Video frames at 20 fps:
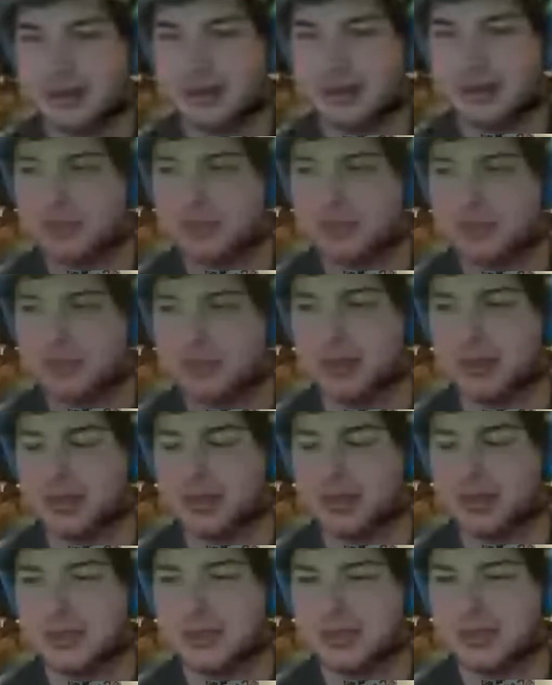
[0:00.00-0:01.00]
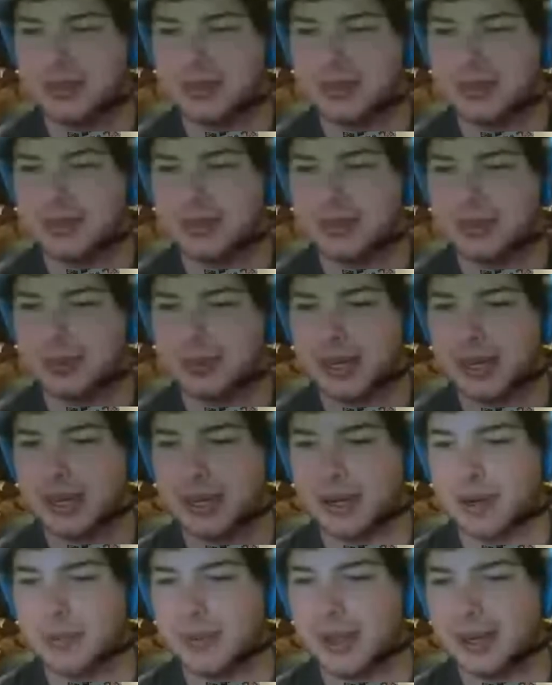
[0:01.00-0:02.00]
blew the engine. He's like, we need to go
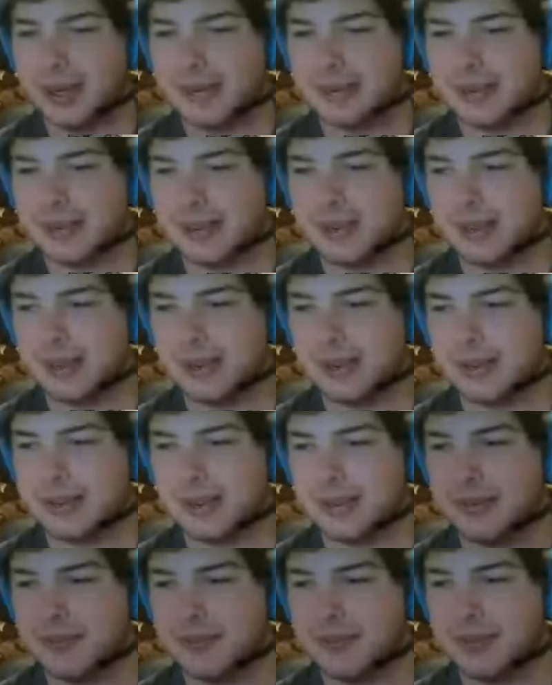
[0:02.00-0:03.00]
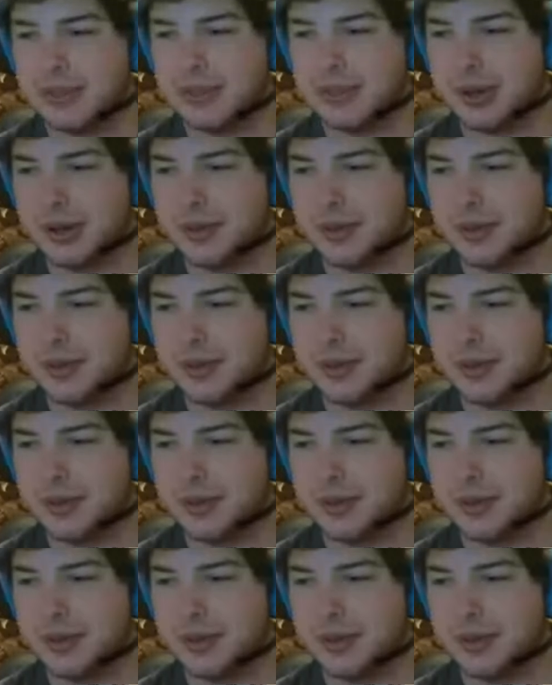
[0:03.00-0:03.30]
back to the V12s,